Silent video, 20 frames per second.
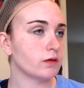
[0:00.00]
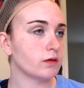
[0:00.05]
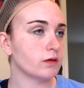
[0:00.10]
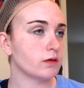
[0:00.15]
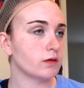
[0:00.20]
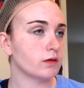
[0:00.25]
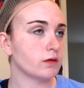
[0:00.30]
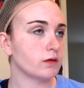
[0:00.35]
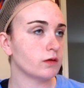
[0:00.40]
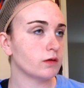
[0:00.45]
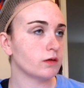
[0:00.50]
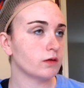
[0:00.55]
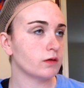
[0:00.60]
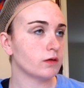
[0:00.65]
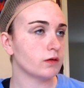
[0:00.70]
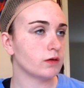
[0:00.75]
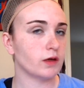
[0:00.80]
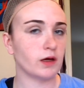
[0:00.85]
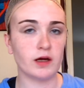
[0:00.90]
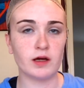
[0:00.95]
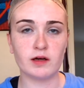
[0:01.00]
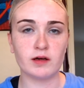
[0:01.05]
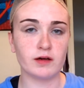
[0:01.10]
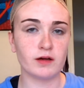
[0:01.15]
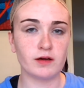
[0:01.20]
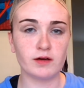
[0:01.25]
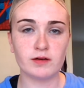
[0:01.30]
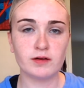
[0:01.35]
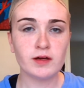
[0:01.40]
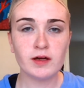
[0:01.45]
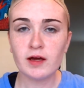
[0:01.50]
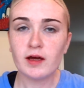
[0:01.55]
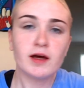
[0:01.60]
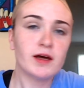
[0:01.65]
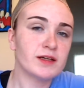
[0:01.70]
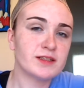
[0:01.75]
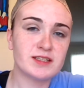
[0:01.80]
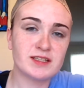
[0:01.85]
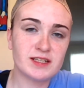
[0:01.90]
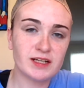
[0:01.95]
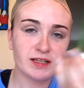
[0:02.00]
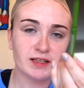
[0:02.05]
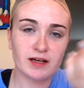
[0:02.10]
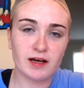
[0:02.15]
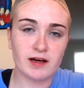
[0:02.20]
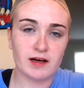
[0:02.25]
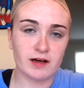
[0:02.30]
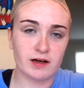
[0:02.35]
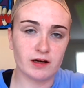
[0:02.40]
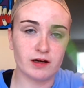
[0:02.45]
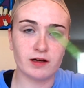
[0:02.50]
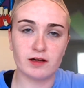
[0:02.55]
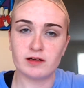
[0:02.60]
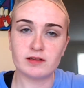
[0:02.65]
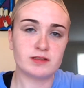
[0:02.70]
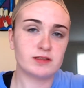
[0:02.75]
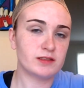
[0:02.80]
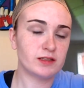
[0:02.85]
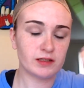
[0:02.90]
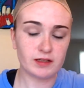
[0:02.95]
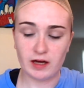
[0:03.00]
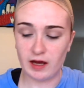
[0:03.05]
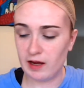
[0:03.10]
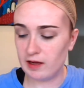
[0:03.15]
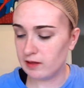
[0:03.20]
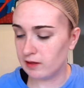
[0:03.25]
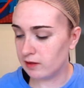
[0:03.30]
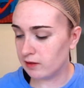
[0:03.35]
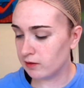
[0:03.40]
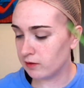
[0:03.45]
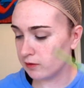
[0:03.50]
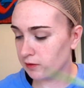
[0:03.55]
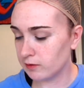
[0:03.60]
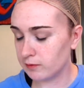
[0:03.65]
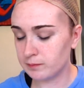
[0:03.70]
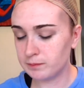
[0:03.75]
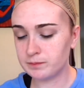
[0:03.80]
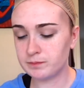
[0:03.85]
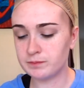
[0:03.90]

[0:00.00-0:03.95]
I don't know. A stick eyeliner.